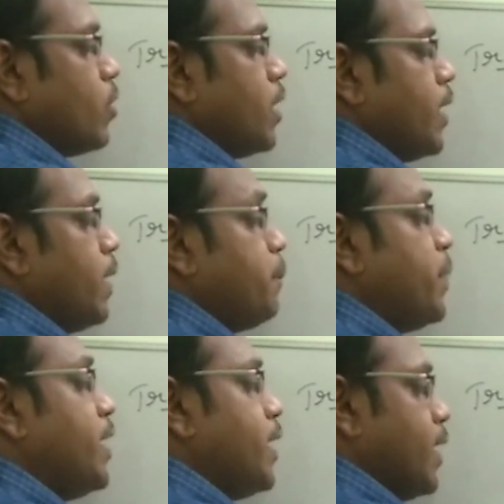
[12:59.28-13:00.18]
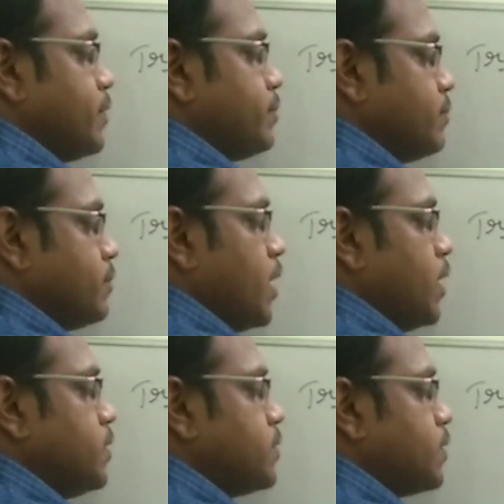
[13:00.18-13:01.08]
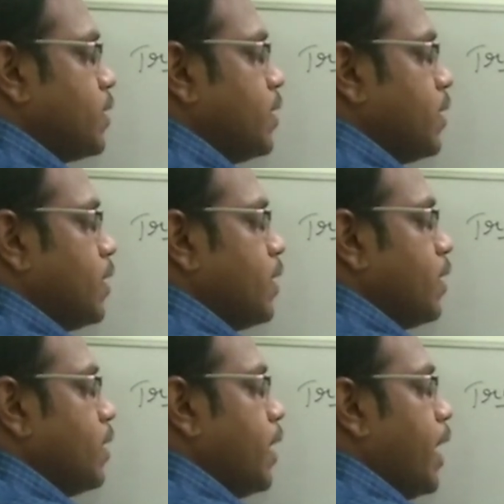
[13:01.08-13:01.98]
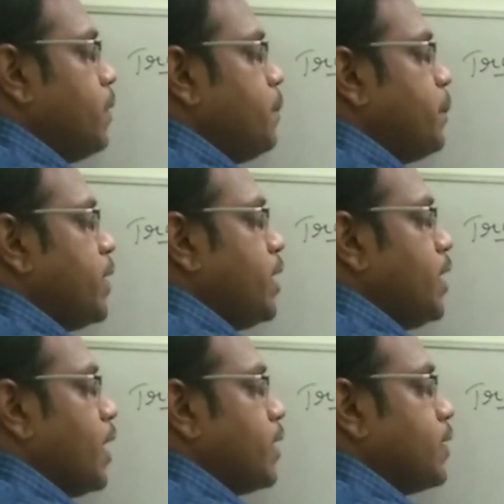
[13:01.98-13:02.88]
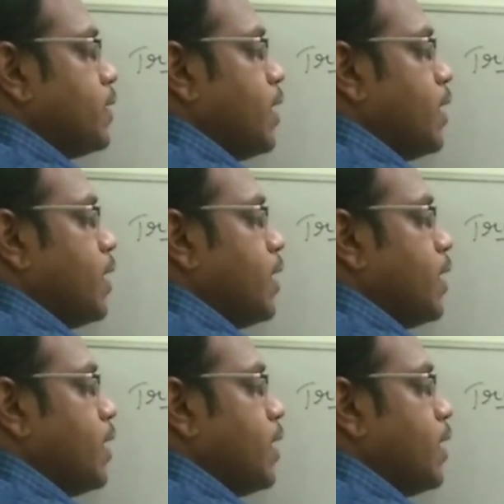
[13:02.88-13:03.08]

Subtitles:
okay, NPN, that is NPN,